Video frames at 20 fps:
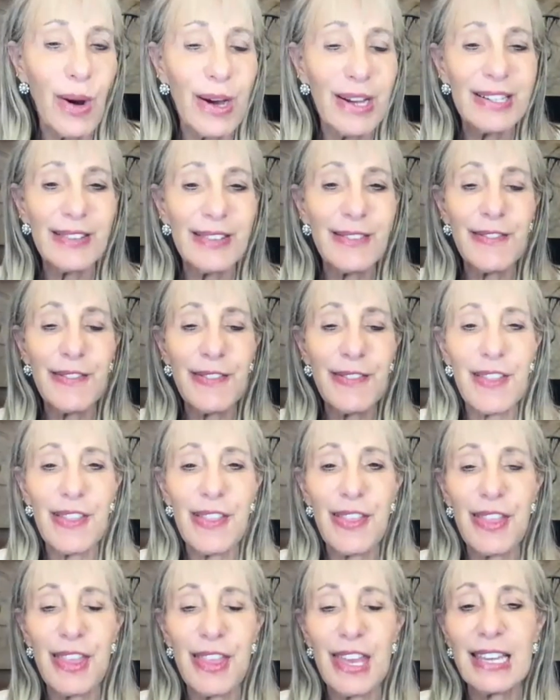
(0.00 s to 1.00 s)
One of
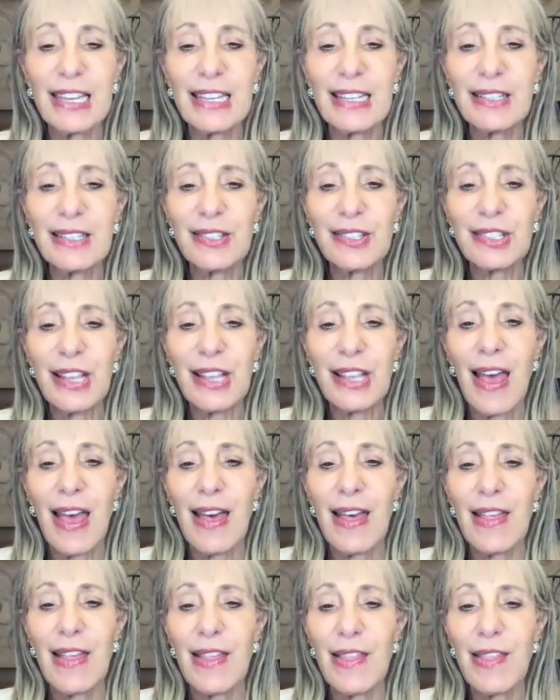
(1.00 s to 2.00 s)
the things
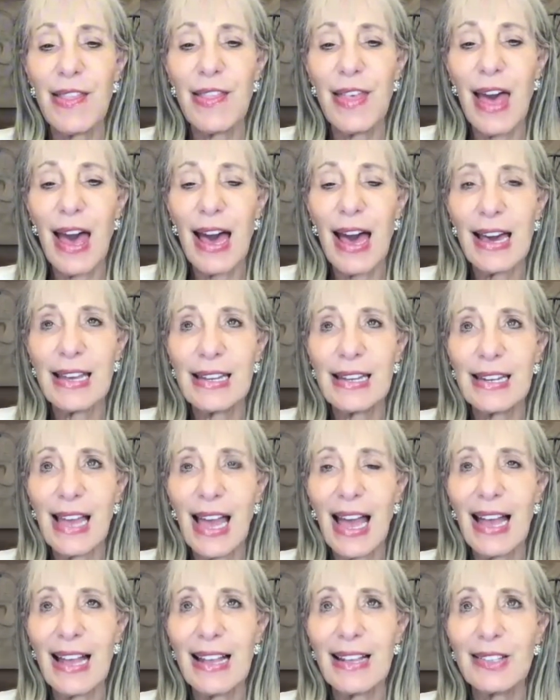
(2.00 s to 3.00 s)
that
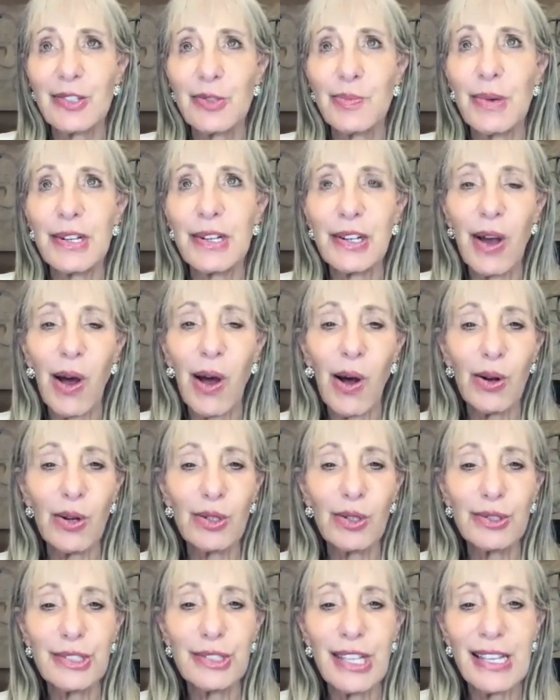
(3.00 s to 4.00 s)
has been
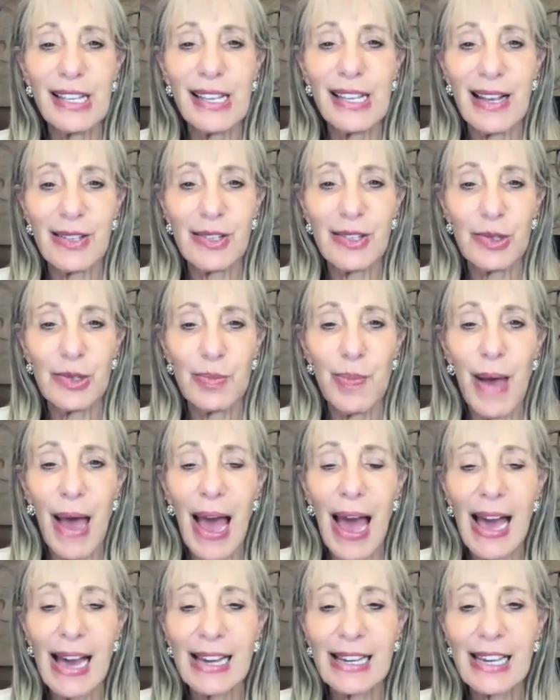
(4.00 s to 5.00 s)
holding us
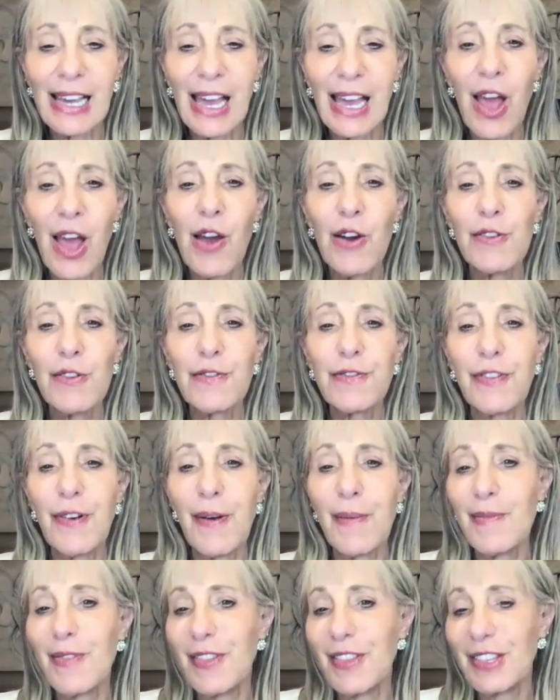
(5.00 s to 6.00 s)
back
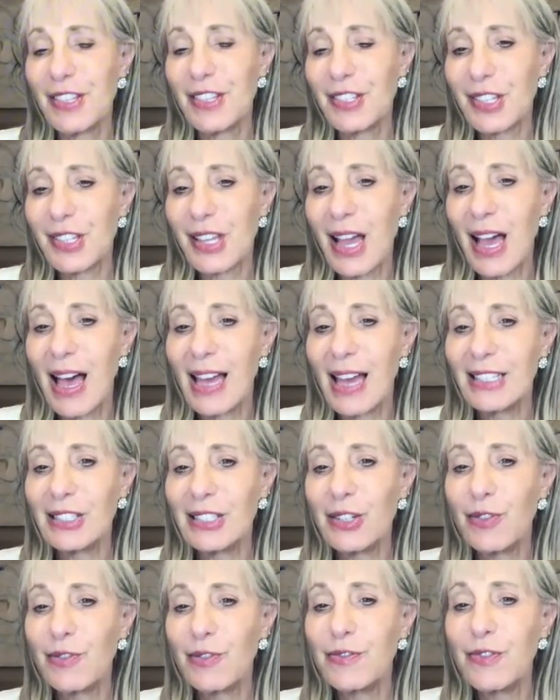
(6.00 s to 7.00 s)
from this
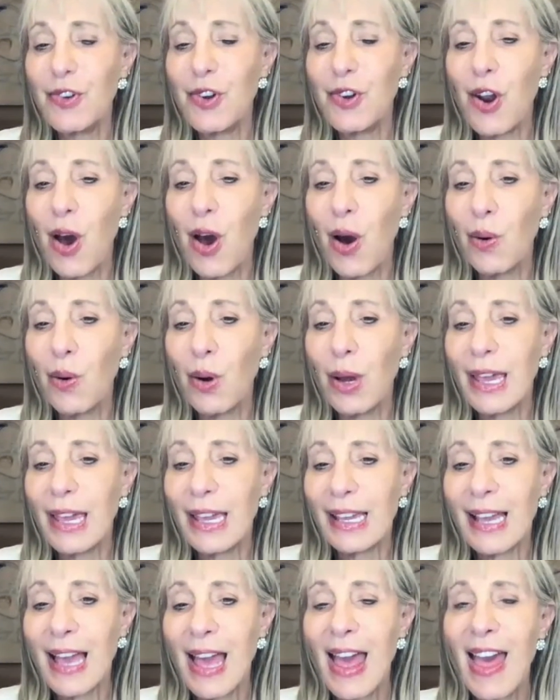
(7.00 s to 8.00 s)
kind of
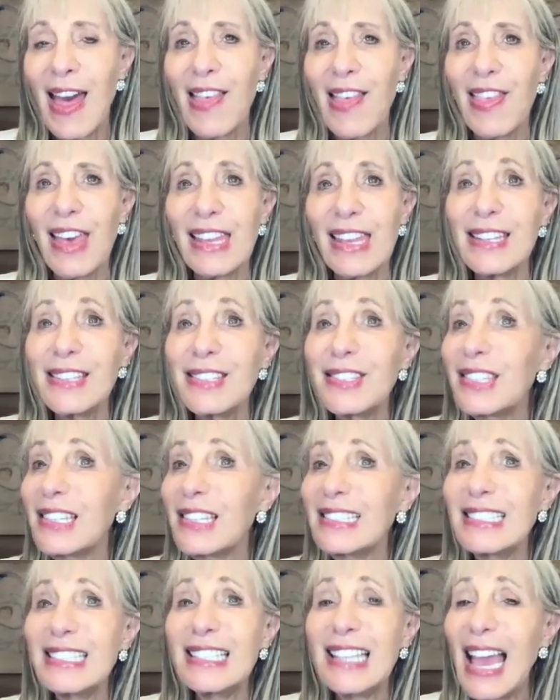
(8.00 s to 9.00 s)
knowing, that is
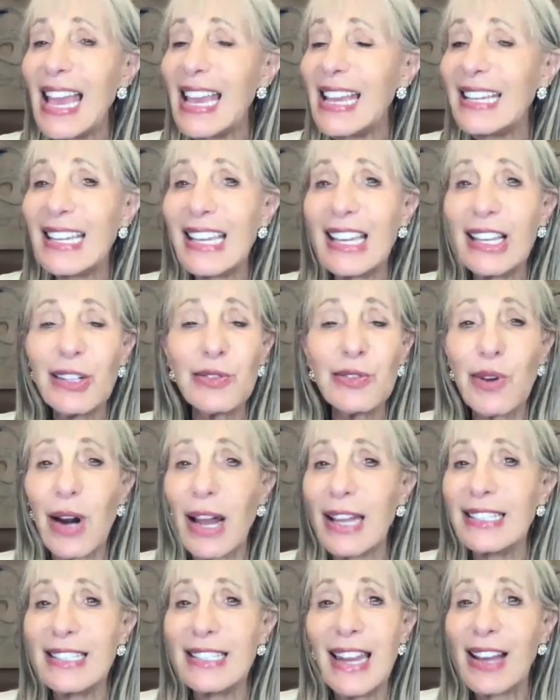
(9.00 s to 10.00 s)
a taking
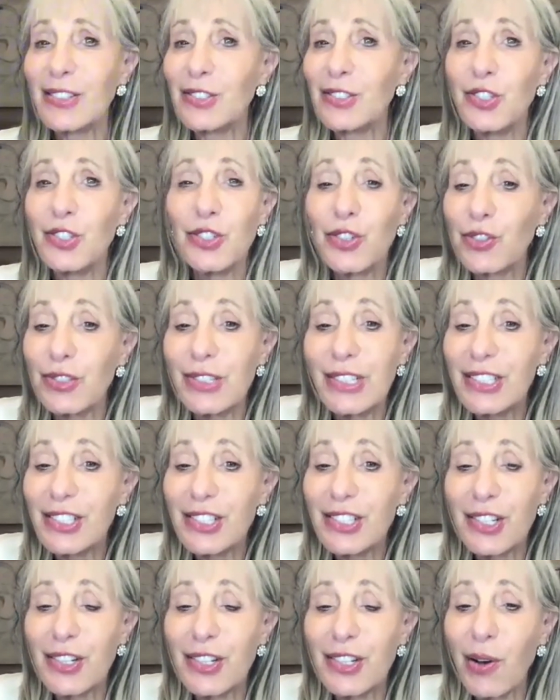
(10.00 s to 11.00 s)
right now. You don't
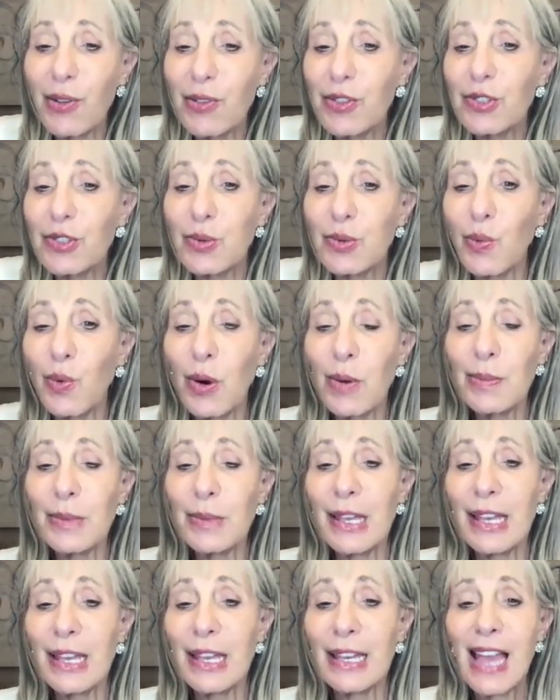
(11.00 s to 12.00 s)
need to know this
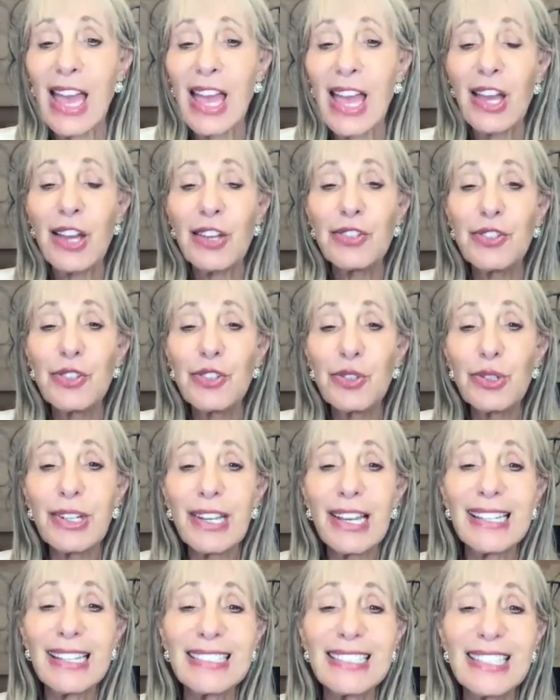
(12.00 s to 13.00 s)
woman. You
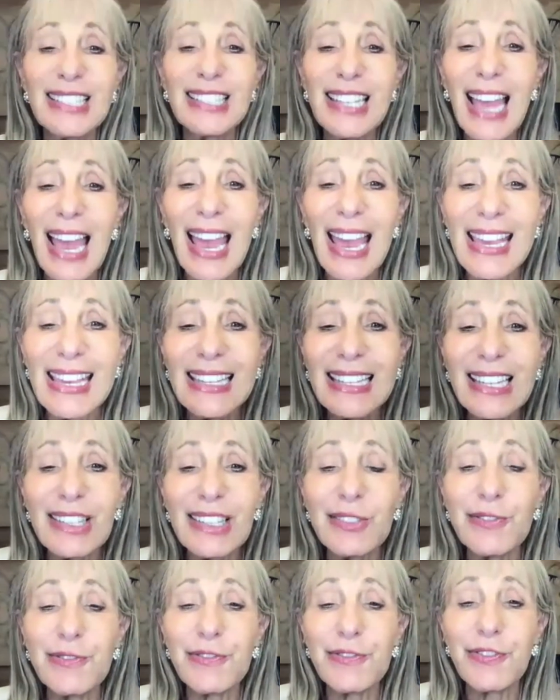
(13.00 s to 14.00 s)
can take
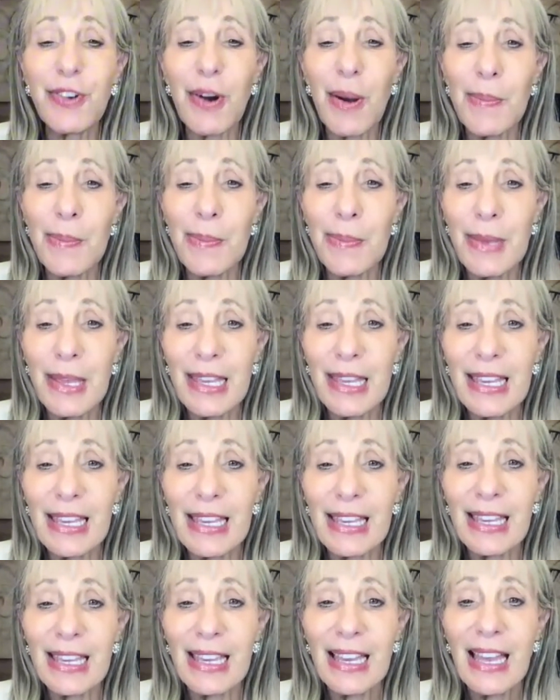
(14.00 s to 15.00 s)
it from
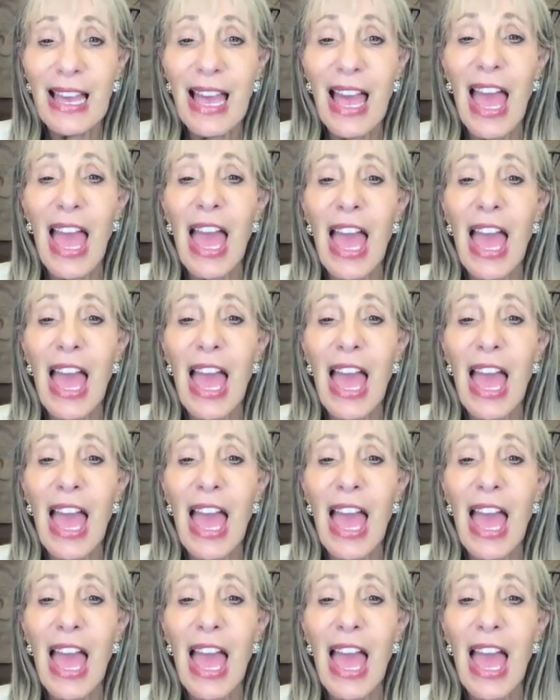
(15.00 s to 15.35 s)
me.